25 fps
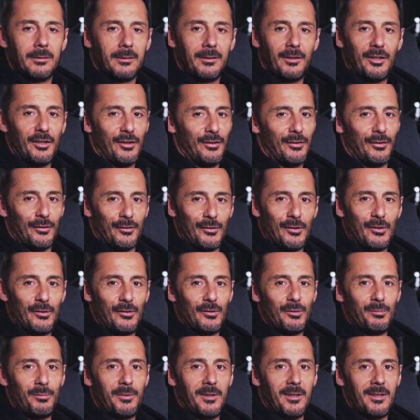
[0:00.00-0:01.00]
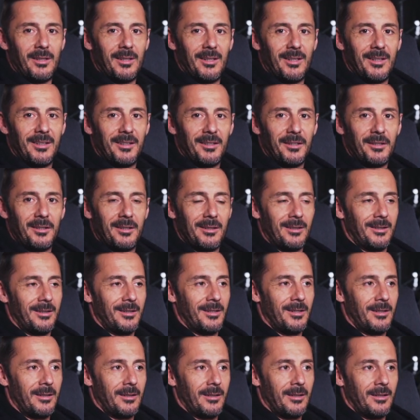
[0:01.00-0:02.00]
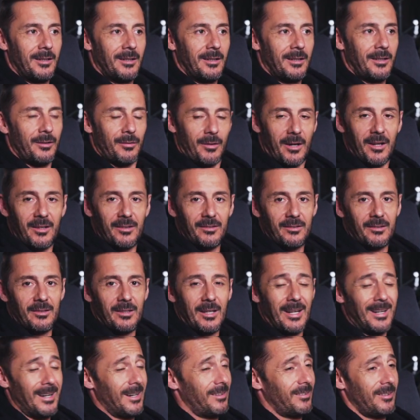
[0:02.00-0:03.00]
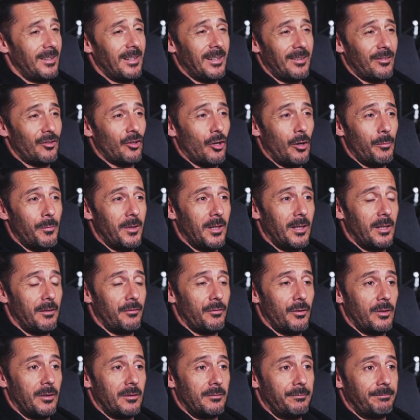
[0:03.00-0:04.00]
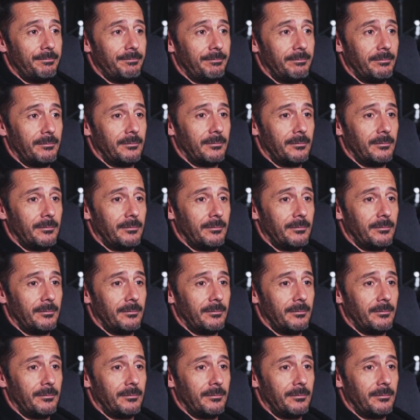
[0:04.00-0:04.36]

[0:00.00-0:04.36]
This is going to be crazy. And I think it's coming even